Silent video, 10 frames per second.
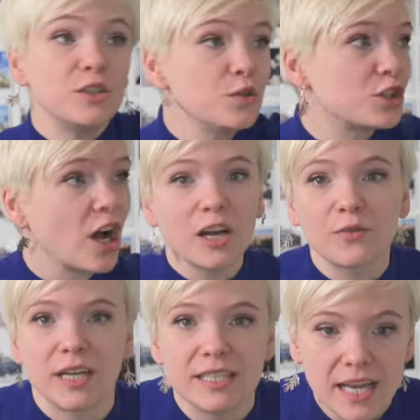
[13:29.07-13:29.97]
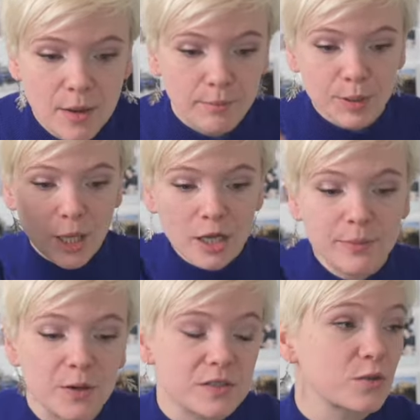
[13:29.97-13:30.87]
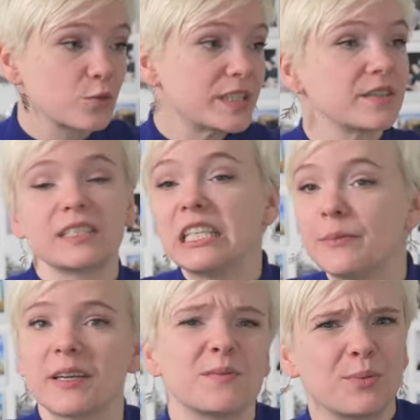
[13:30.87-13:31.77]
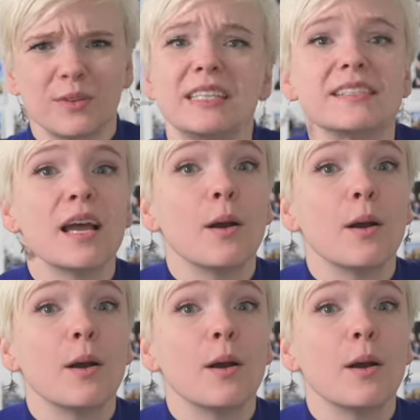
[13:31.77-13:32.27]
new genres, blog posts, reels, emails, prints,